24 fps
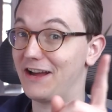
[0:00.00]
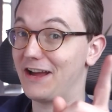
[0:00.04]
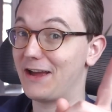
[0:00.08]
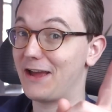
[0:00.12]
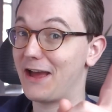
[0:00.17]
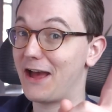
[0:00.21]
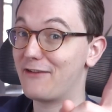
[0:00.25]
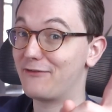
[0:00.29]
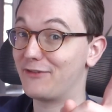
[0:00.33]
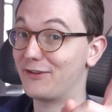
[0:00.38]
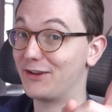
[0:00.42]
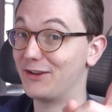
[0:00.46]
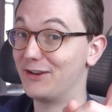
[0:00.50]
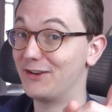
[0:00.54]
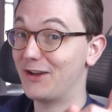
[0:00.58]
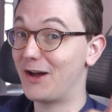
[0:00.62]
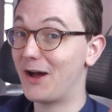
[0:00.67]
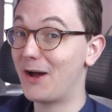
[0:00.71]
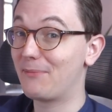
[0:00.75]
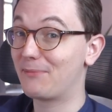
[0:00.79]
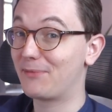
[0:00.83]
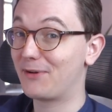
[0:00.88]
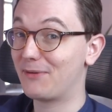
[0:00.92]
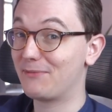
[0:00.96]
I have an
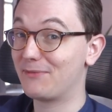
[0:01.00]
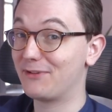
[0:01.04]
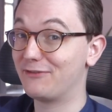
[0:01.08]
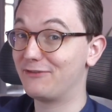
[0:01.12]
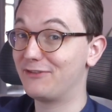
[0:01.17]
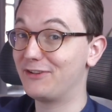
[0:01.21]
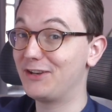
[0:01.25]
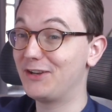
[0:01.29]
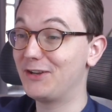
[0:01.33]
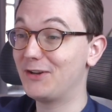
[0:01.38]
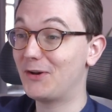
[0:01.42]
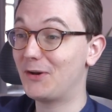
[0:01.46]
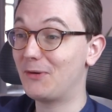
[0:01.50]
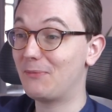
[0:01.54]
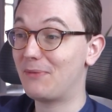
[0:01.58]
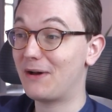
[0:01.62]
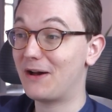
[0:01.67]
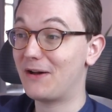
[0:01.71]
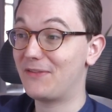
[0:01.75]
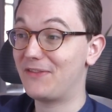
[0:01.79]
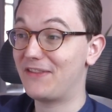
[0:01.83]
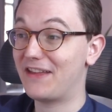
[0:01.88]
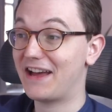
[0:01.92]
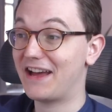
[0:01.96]
upcoming video
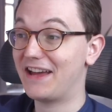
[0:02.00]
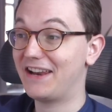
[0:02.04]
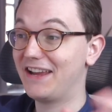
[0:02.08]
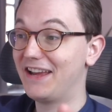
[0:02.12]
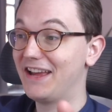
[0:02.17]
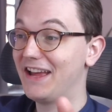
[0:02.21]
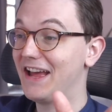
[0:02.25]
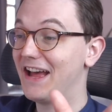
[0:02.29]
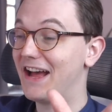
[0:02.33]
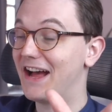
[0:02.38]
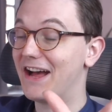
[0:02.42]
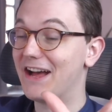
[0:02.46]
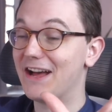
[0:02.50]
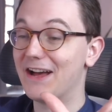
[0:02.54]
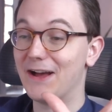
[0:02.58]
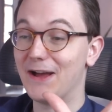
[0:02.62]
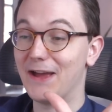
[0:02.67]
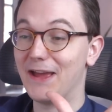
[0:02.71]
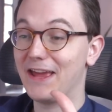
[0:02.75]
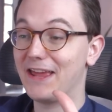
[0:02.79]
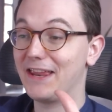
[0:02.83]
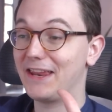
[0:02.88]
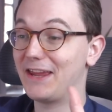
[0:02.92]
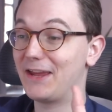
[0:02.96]
about that.
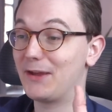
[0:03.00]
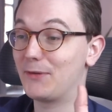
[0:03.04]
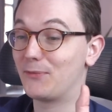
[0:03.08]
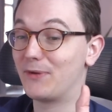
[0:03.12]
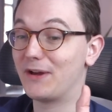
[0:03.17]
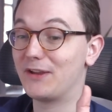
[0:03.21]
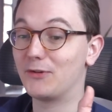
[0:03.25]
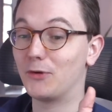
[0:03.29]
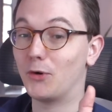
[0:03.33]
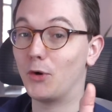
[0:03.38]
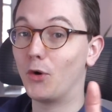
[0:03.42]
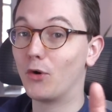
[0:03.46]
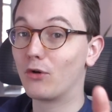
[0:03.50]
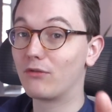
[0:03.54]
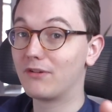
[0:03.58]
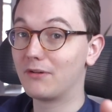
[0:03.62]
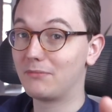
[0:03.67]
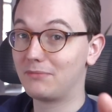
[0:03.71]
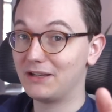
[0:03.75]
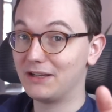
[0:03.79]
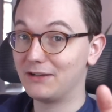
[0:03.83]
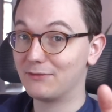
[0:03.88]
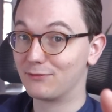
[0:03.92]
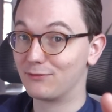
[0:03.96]
It went
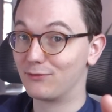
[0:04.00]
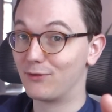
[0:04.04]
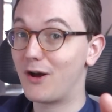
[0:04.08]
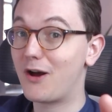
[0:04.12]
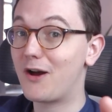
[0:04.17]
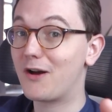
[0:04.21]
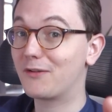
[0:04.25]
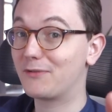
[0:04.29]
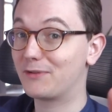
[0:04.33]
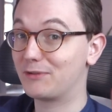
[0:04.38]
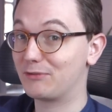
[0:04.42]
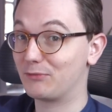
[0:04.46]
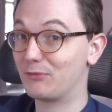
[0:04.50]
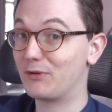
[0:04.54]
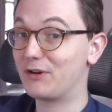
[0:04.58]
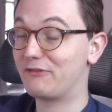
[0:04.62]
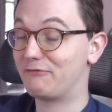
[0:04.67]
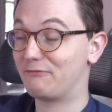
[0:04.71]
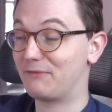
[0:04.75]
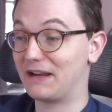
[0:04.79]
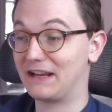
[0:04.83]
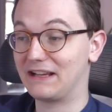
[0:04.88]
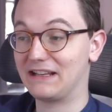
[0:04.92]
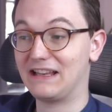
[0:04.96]
horribly wrong with one
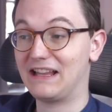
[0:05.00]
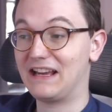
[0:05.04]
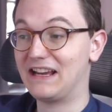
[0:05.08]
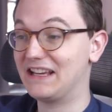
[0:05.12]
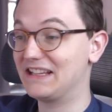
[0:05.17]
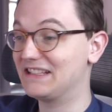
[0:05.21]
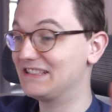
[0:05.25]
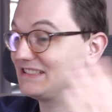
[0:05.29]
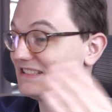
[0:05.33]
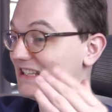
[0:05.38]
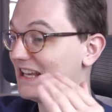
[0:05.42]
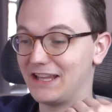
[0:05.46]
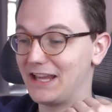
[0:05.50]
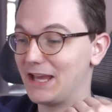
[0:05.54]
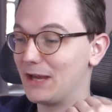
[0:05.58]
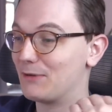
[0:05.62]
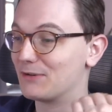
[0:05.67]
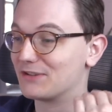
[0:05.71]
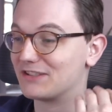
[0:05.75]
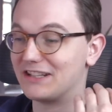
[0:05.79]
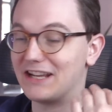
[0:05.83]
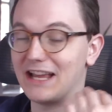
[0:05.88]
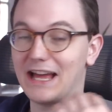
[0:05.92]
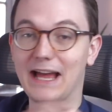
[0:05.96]
of my clients. It
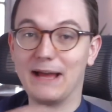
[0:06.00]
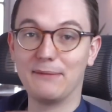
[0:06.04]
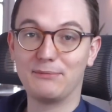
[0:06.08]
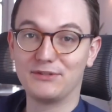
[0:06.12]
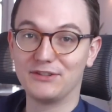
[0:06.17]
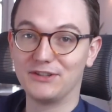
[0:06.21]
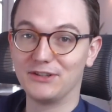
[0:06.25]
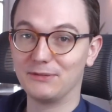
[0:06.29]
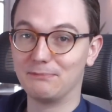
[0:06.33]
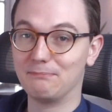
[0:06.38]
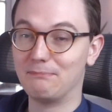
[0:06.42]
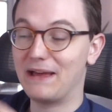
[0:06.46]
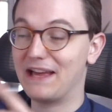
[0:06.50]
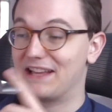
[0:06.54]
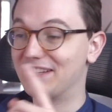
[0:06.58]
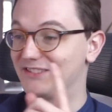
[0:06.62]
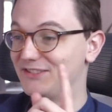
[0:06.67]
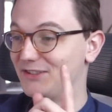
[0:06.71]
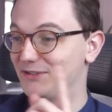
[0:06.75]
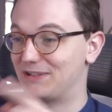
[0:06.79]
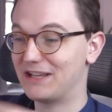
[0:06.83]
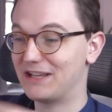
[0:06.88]
was an absolute mess. So